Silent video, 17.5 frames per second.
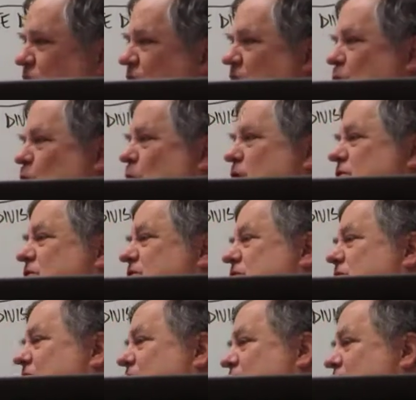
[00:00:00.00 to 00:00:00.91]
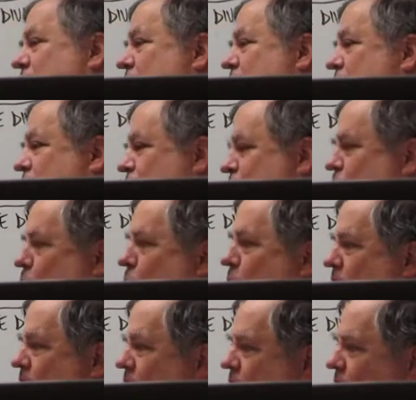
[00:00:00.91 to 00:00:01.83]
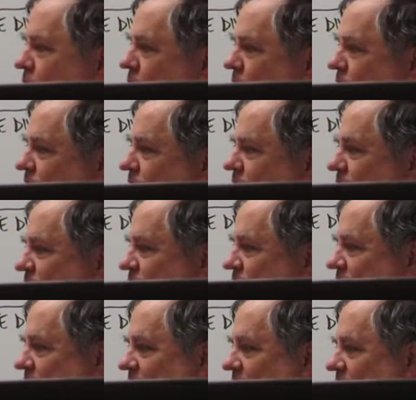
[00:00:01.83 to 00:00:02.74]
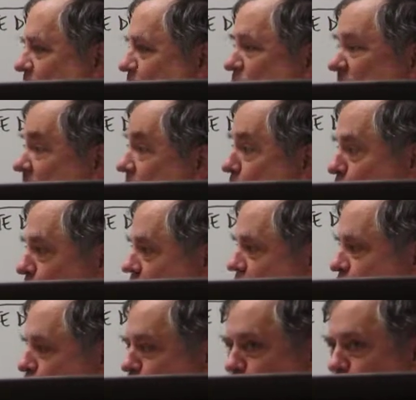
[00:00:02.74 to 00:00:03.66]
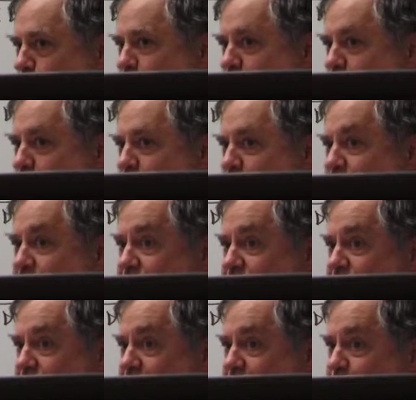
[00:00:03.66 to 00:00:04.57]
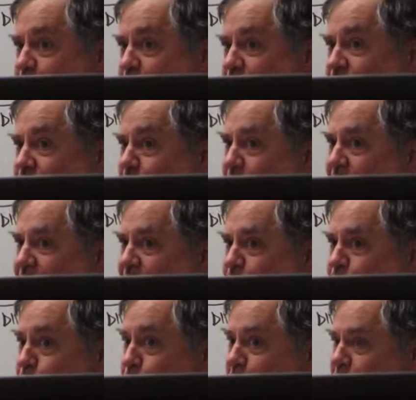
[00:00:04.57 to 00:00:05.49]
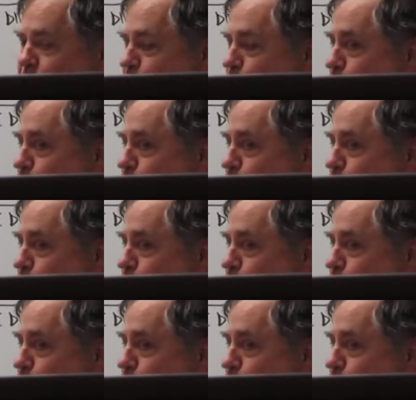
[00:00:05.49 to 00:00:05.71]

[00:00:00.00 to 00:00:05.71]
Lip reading: are on one side, Joe and I are on the other side. I was angry at Joe because the night before he had too much to